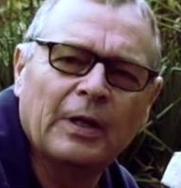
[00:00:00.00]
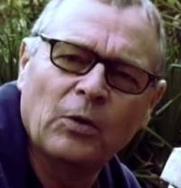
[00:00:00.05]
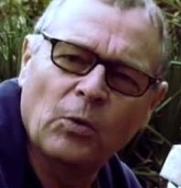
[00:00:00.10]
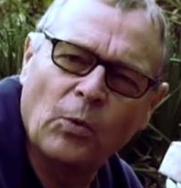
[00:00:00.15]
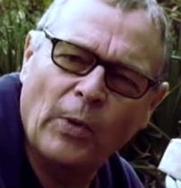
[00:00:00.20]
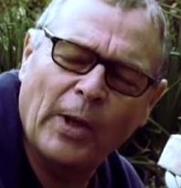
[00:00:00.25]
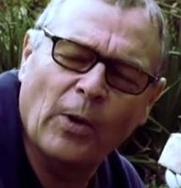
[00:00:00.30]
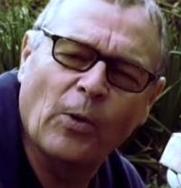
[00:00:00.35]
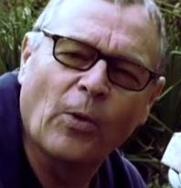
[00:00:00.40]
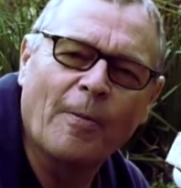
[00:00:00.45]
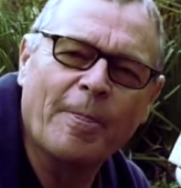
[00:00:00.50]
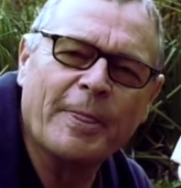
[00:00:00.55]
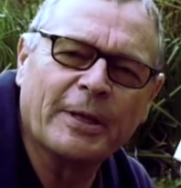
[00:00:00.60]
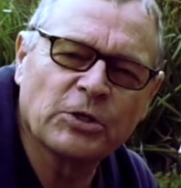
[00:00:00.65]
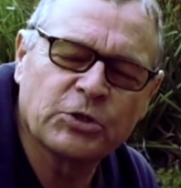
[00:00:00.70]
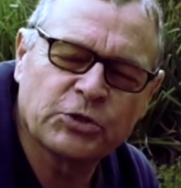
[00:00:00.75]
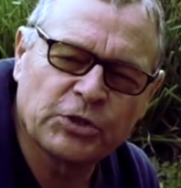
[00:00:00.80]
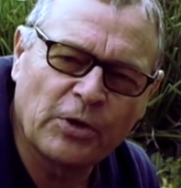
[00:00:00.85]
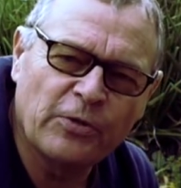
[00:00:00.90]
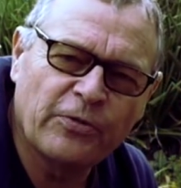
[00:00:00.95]
Well,
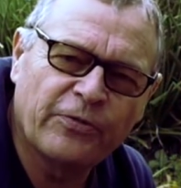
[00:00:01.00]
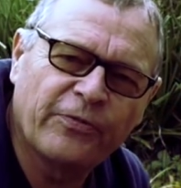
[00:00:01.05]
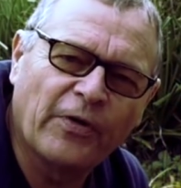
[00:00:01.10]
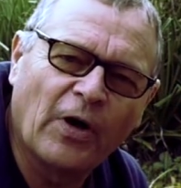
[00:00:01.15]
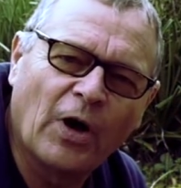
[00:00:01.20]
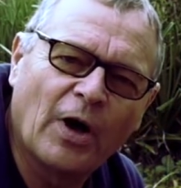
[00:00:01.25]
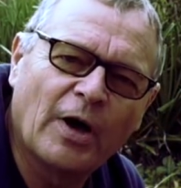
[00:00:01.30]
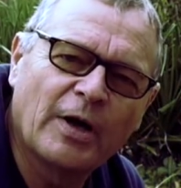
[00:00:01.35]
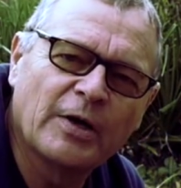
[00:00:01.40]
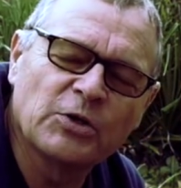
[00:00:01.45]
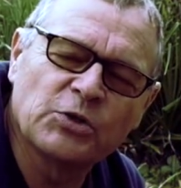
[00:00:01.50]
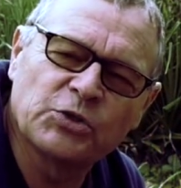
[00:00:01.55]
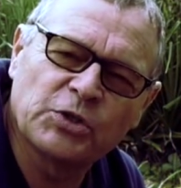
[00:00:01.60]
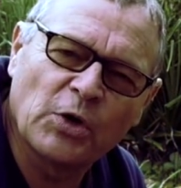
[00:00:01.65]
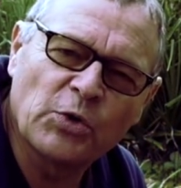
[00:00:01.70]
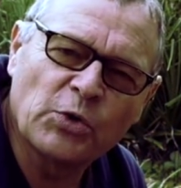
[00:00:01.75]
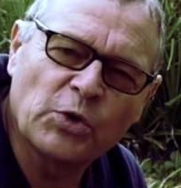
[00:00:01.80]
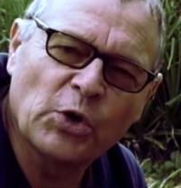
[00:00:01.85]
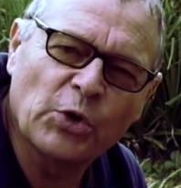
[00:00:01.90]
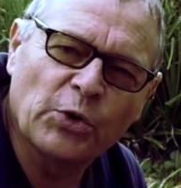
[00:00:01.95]
so far
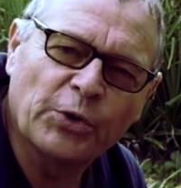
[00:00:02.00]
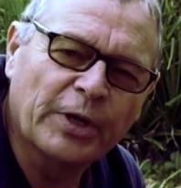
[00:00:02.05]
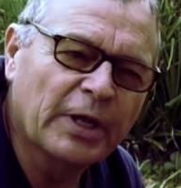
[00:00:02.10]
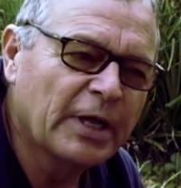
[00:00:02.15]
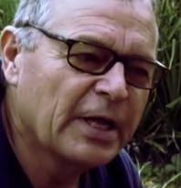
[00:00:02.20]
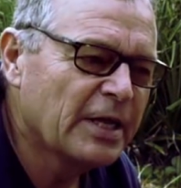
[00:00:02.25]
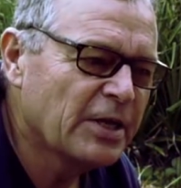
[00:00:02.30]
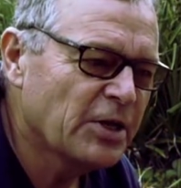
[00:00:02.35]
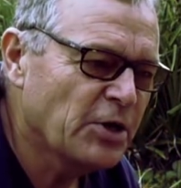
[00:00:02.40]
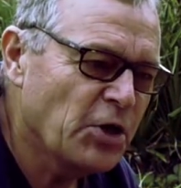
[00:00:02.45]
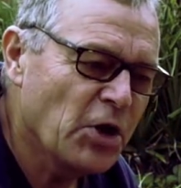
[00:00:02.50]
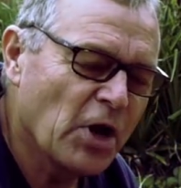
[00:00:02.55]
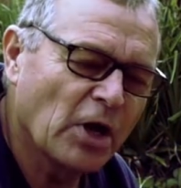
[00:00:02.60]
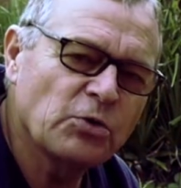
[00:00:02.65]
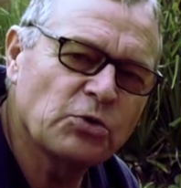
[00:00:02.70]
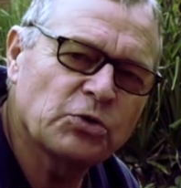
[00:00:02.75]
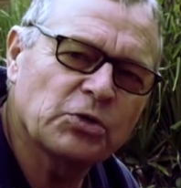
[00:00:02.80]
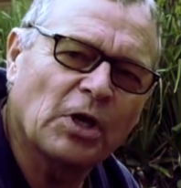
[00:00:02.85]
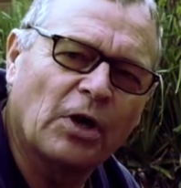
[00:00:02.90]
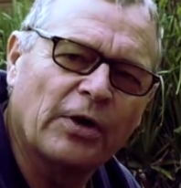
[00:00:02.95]
so good. No
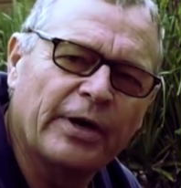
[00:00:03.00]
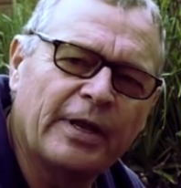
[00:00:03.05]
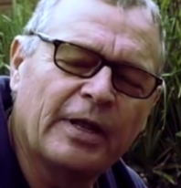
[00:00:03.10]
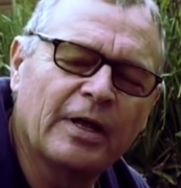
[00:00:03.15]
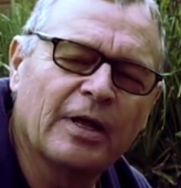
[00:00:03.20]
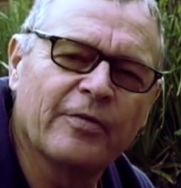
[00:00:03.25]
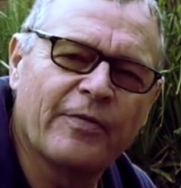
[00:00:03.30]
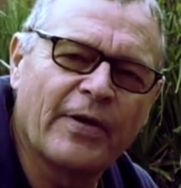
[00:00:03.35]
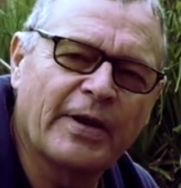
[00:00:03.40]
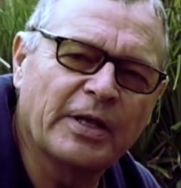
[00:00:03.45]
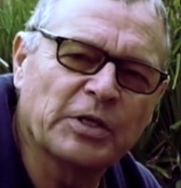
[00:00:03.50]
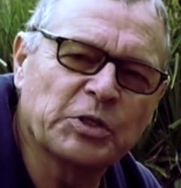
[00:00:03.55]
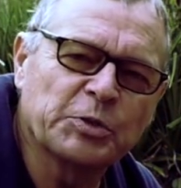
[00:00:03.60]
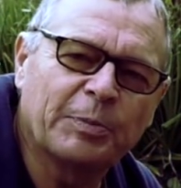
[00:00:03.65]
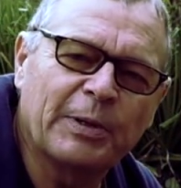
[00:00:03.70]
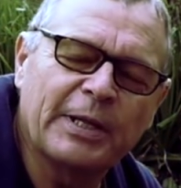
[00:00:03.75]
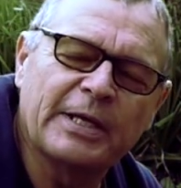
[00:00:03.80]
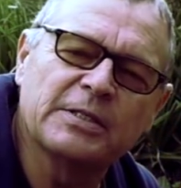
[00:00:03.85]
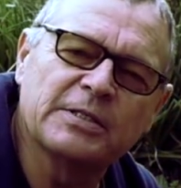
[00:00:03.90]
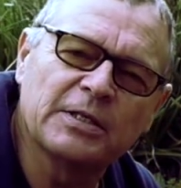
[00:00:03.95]
sign of any
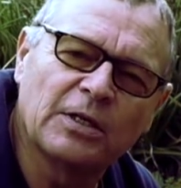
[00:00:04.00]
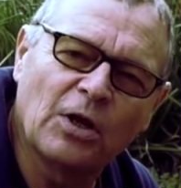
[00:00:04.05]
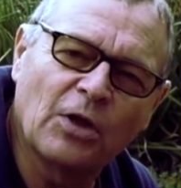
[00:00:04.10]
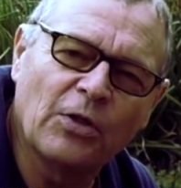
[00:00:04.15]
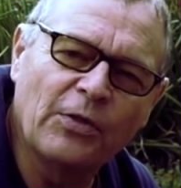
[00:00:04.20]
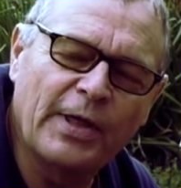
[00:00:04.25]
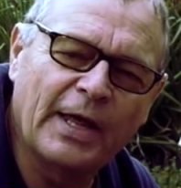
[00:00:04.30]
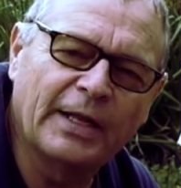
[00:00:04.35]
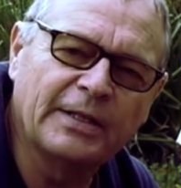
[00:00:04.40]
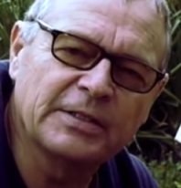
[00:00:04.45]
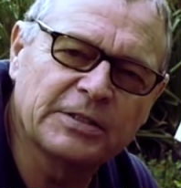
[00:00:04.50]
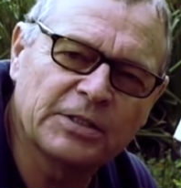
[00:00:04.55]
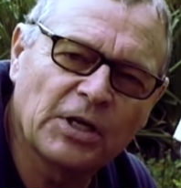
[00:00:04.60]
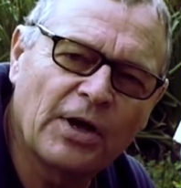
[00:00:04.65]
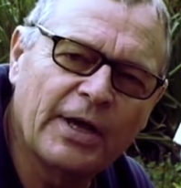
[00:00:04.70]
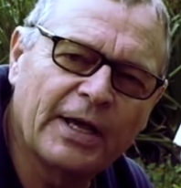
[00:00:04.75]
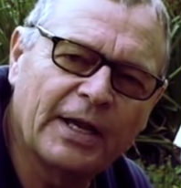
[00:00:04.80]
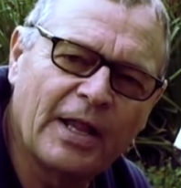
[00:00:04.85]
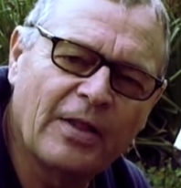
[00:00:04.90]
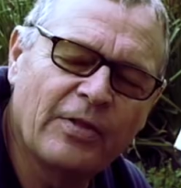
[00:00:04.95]
splits along the
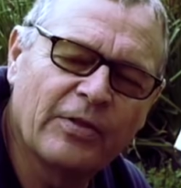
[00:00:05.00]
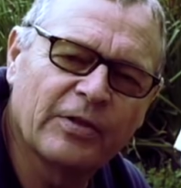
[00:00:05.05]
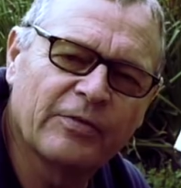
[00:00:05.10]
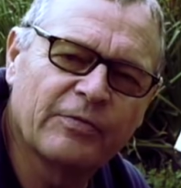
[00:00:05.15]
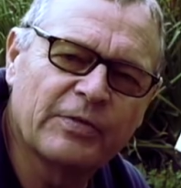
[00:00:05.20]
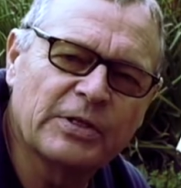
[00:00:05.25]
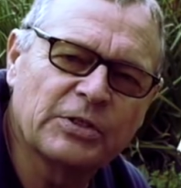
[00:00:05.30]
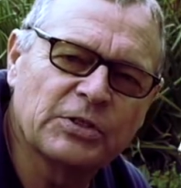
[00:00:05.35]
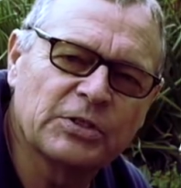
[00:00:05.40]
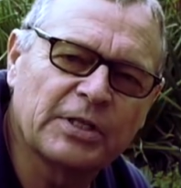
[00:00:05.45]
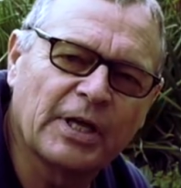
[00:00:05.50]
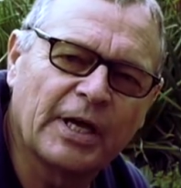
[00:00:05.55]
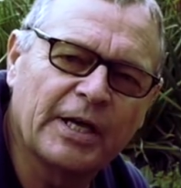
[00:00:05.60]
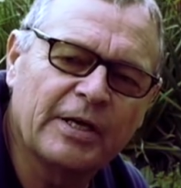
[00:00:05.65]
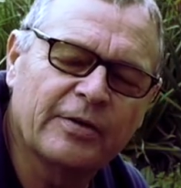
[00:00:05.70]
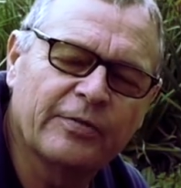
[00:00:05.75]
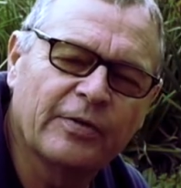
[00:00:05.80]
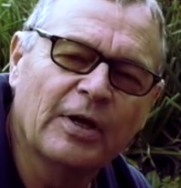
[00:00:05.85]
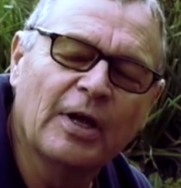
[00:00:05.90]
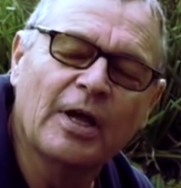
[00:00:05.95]
entire length of this
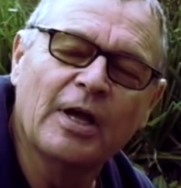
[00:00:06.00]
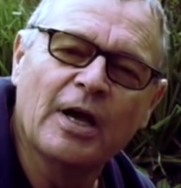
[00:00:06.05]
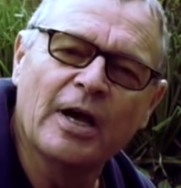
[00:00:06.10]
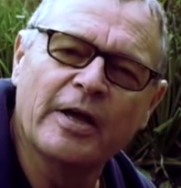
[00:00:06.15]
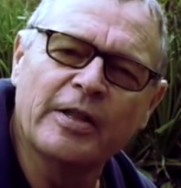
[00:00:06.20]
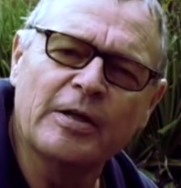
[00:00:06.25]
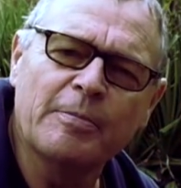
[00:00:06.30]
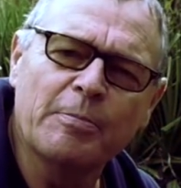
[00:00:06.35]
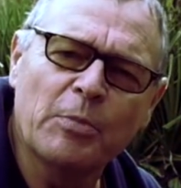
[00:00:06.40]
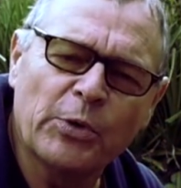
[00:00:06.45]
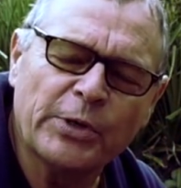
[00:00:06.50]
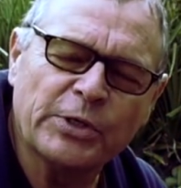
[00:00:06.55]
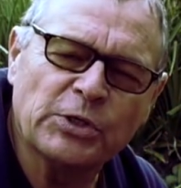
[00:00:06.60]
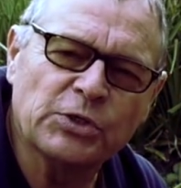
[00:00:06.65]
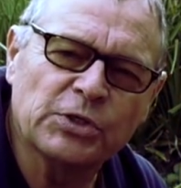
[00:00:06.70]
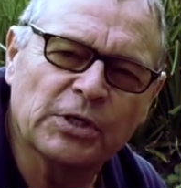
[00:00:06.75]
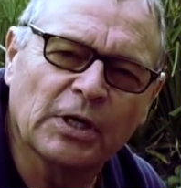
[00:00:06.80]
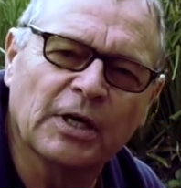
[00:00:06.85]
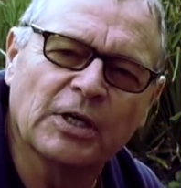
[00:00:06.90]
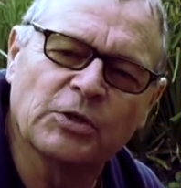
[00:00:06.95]
stave, and the
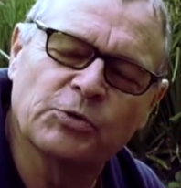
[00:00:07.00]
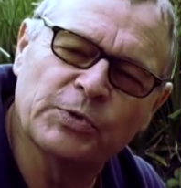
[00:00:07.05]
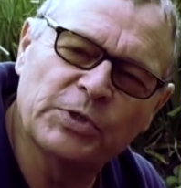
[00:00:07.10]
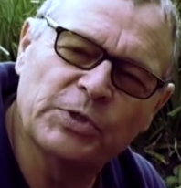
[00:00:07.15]
moisture has